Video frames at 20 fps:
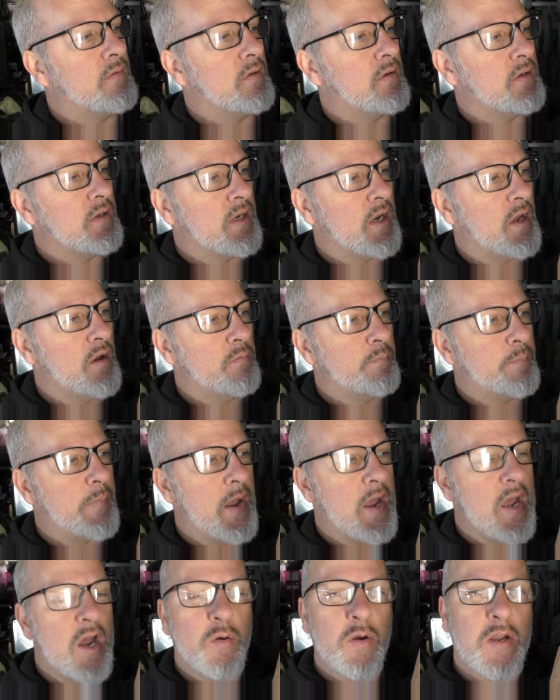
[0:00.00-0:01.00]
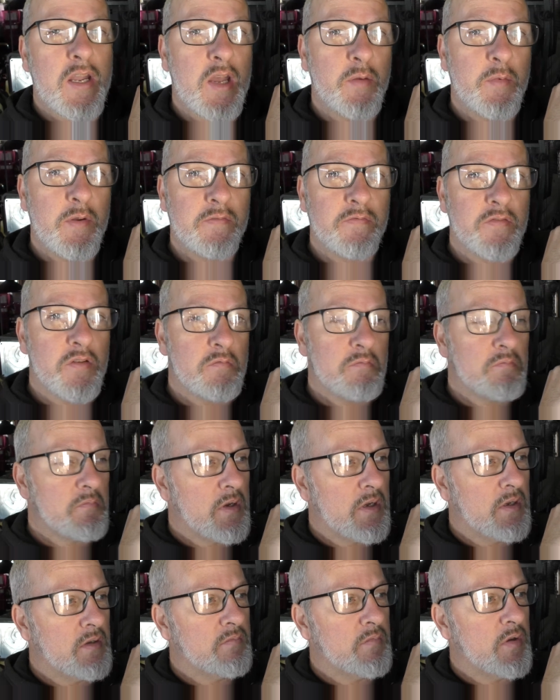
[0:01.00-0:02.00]
you know, power coming from
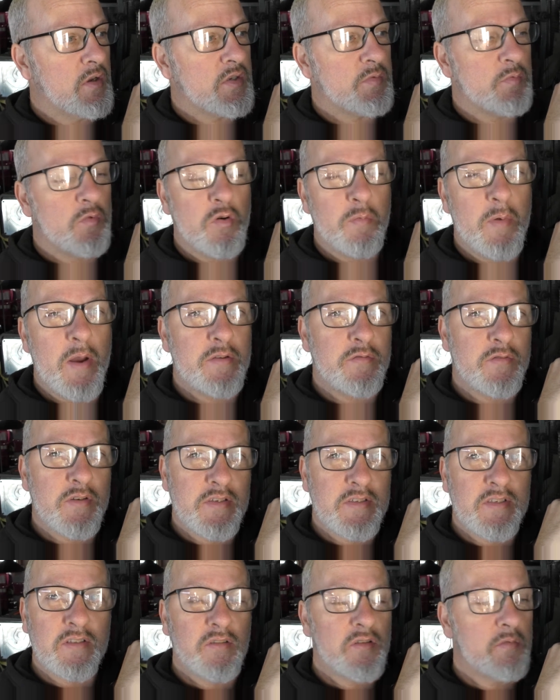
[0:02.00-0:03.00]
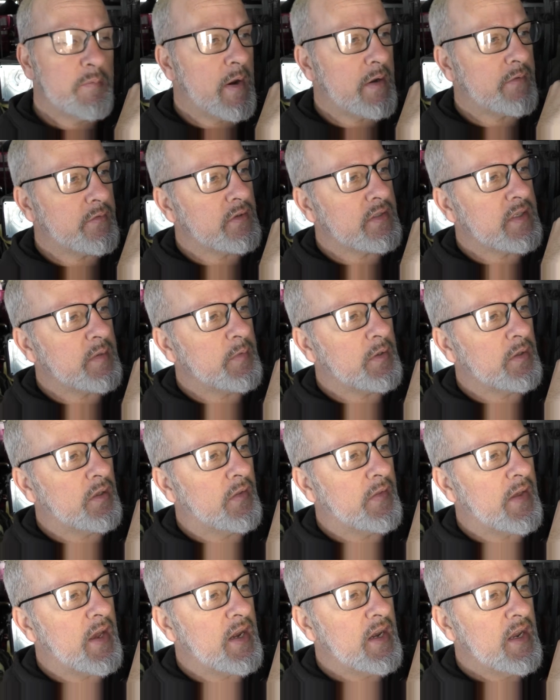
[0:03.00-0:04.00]
a small battery, auxiliary battery or something
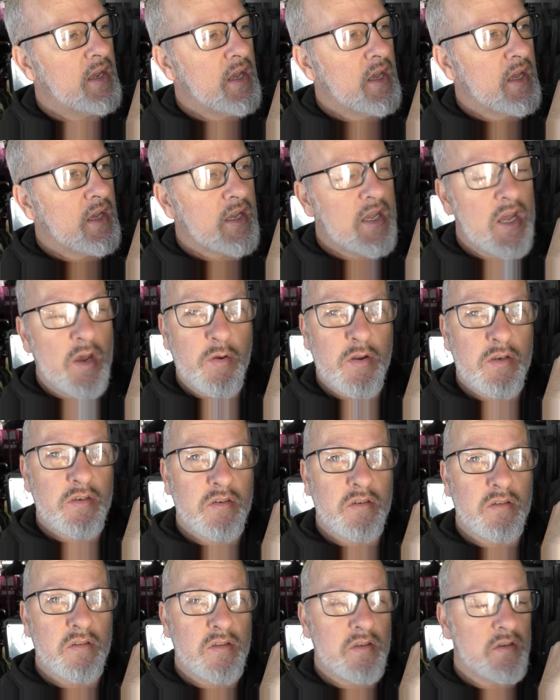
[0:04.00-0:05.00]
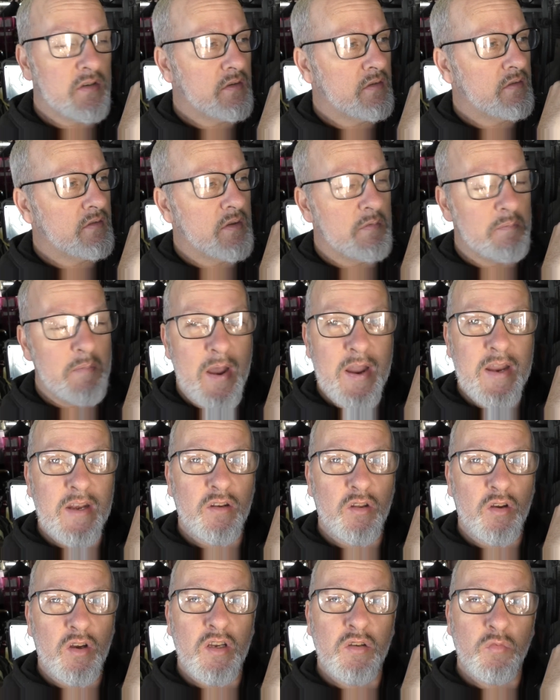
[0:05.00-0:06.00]
like that, going to the
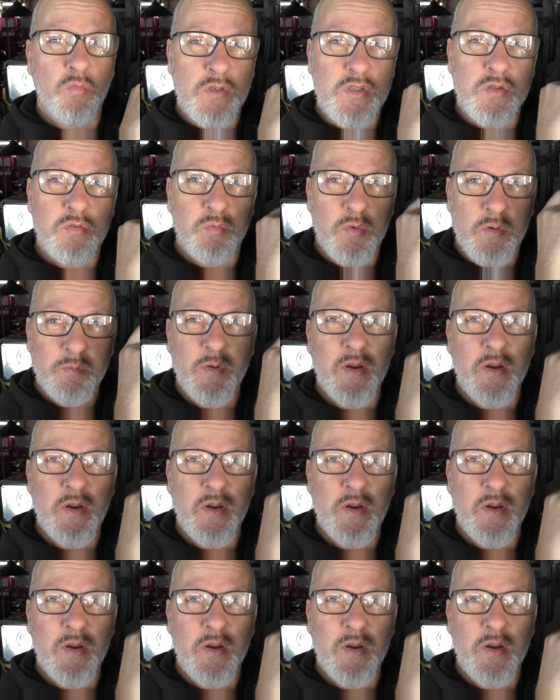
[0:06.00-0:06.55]
main line, which would